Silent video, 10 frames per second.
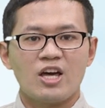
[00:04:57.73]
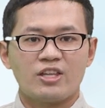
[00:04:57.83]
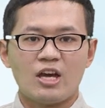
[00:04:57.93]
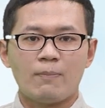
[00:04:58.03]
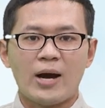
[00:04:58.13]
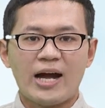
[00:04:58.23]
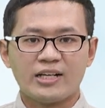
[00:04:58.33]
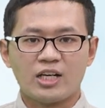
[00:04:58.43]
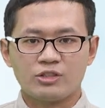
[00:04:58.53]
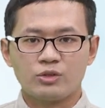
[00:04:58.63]
thereby
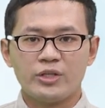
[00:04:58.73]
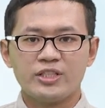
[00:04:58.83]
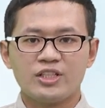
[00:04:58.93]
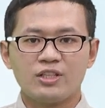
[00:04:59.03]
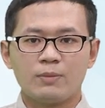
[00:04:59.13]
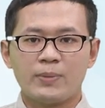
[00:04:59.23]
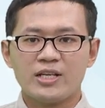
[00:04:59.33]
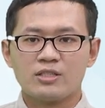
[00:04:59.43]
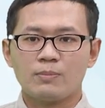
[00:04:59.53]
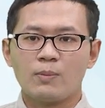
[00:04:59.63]
concentrating the
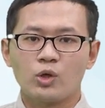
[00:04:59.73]
plasma